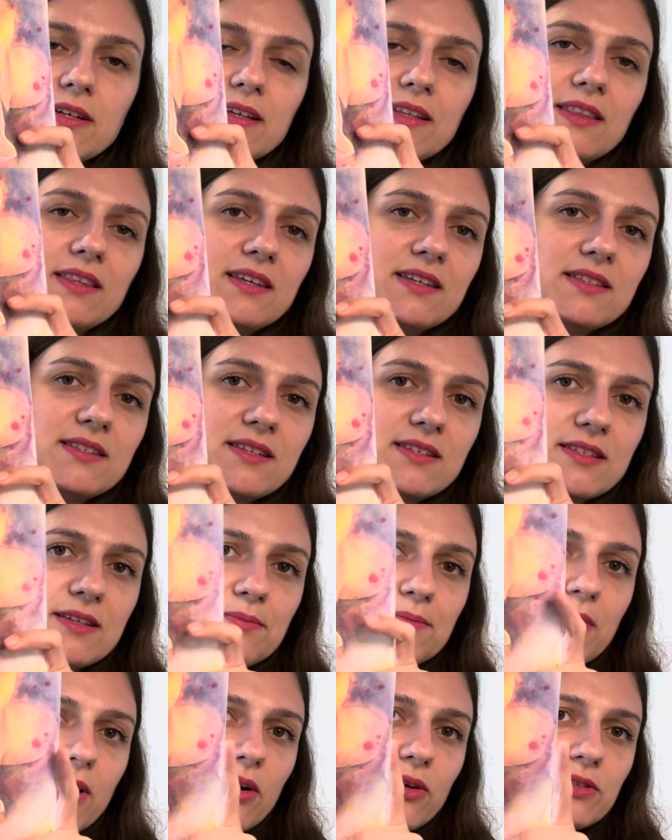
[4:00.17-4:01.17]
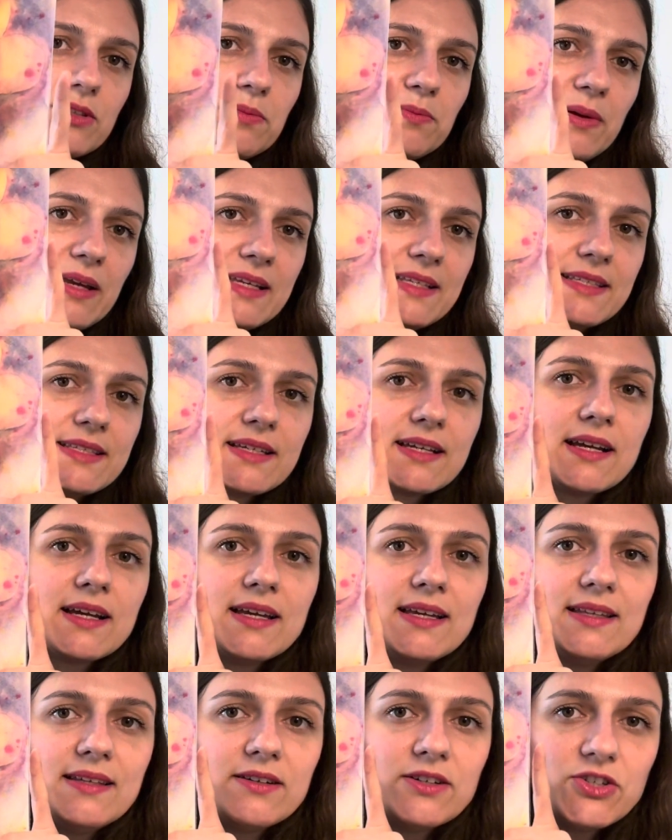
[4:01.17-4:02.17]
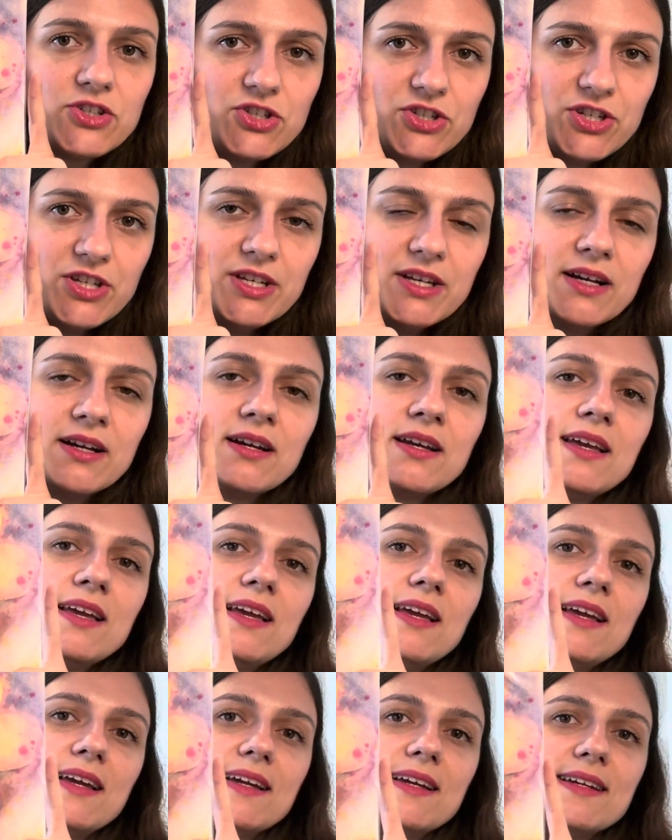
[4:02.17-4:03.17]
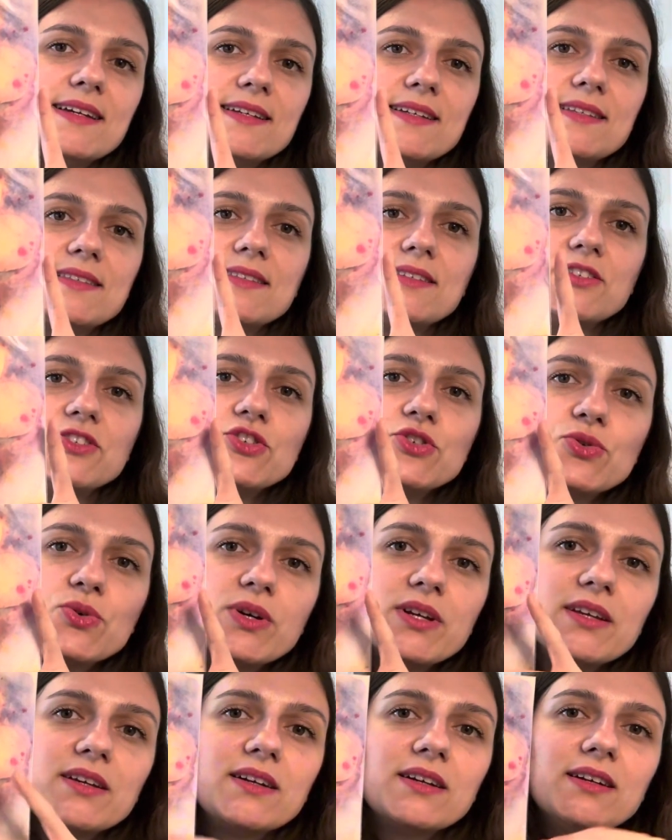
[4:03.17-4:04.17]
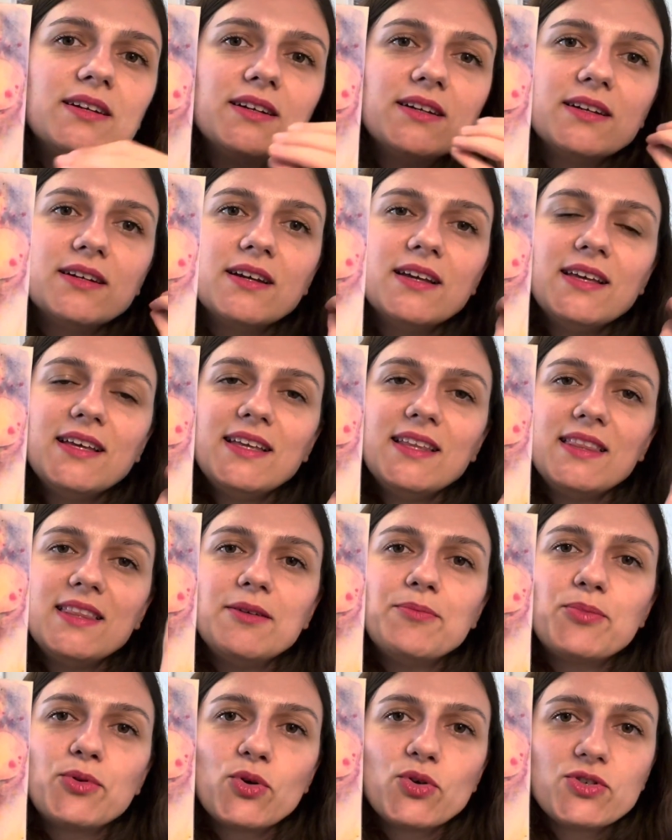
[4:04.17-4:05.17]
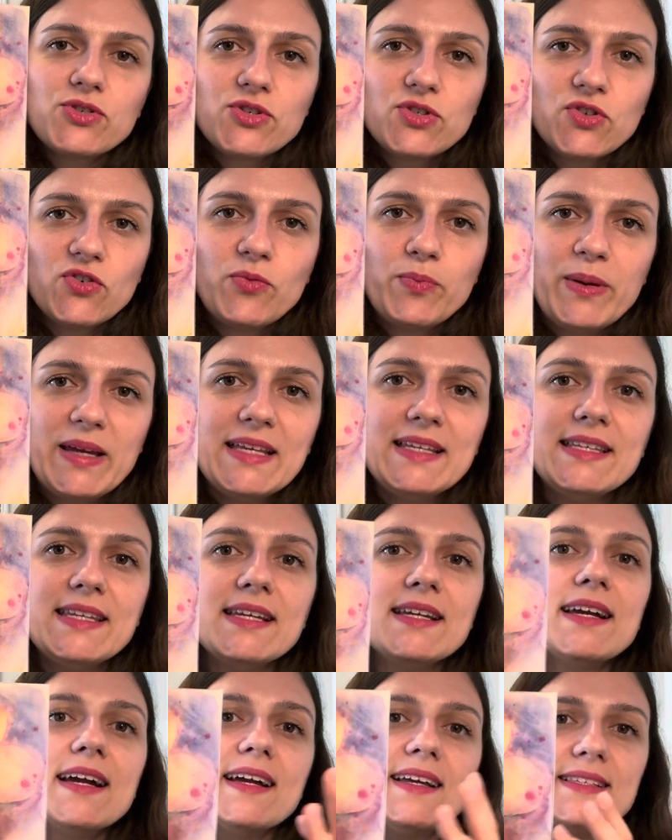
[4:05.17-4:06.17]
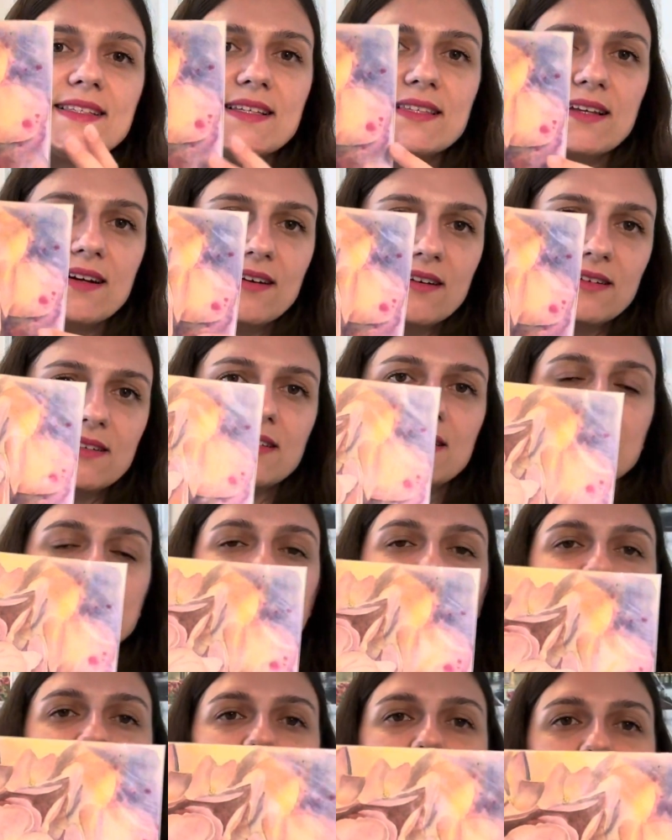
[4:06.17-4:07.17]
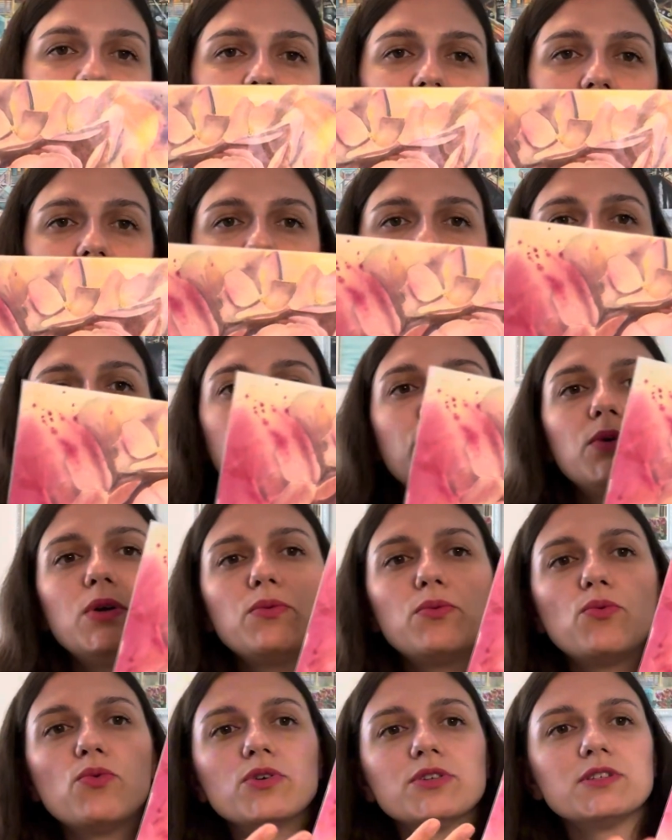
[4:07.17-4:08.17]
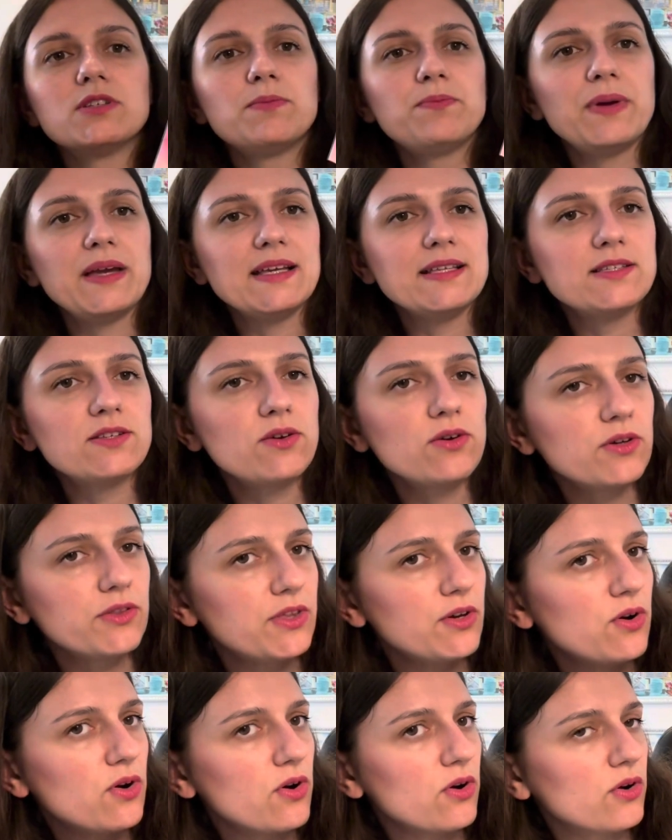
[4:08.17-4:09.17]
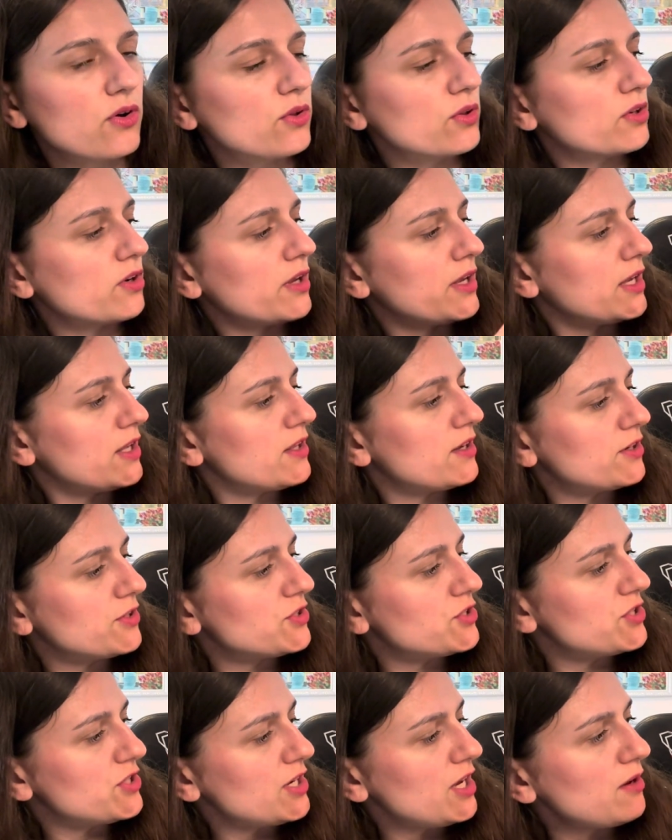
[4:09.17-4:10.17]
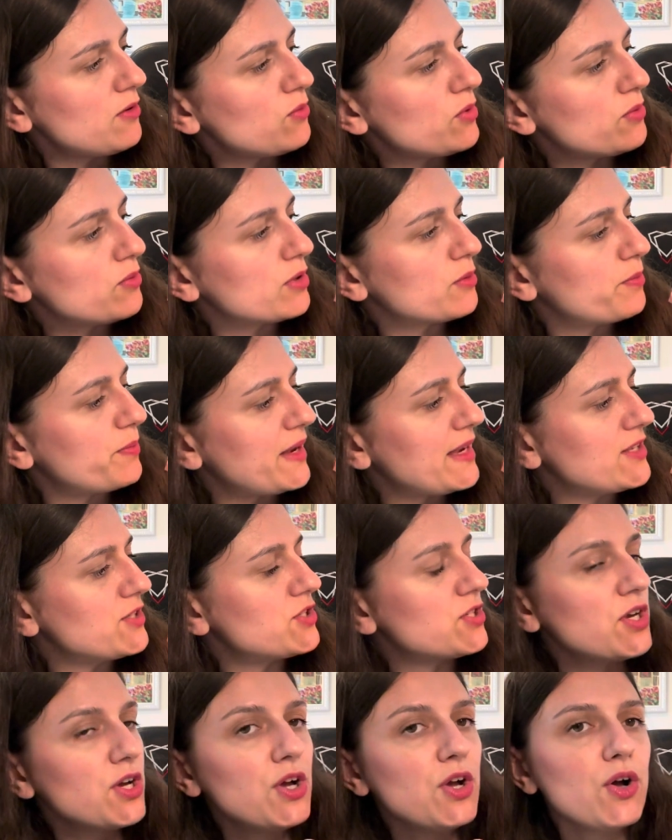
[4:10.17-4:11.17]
This is about painting hydrangea and enjoying the process of painting as an artist. We won't paint the whole hydrangea, we will paint